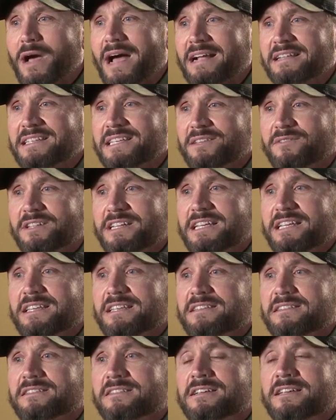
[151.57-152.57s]
activity
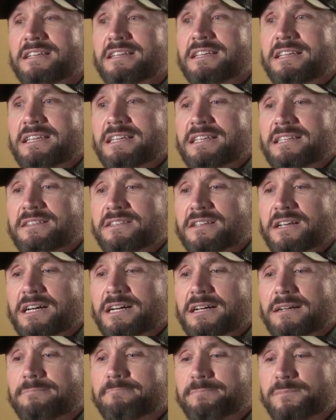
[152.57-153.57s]
is, is
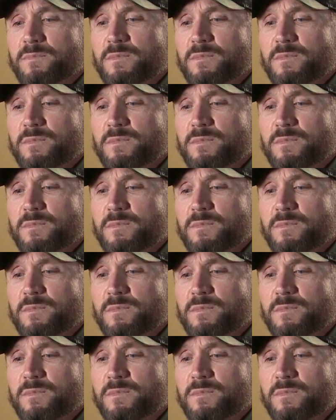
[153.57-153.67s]
uh,